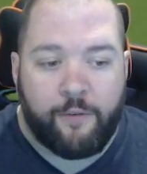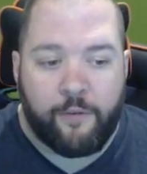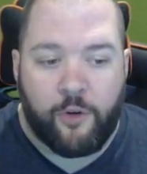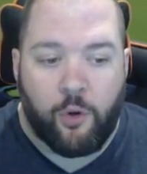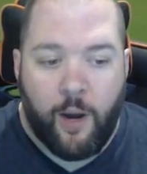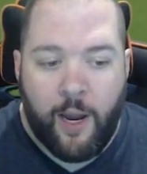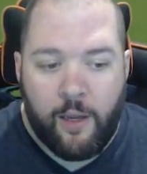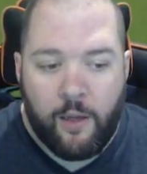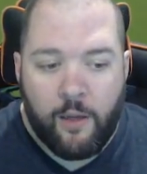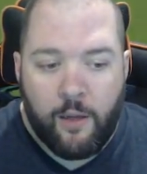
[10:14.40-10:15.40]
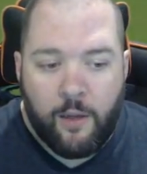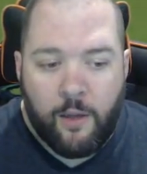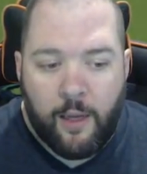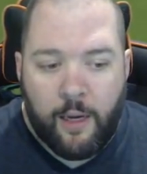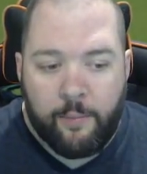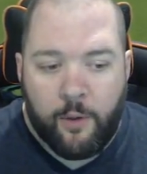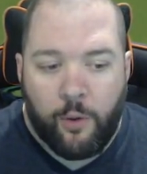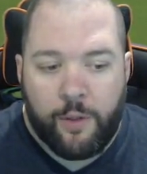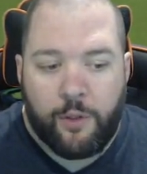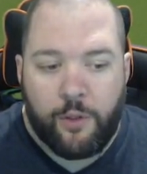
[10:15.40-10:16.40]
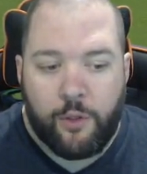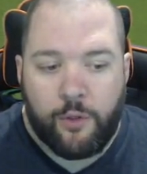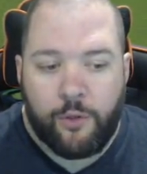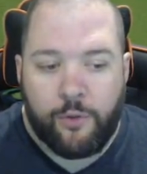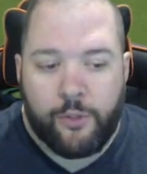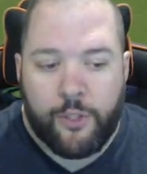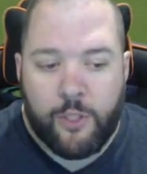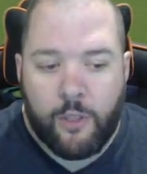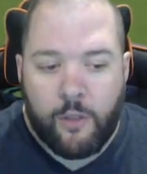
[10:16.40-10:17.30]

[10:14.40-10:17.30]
gray, and I'm going to lose.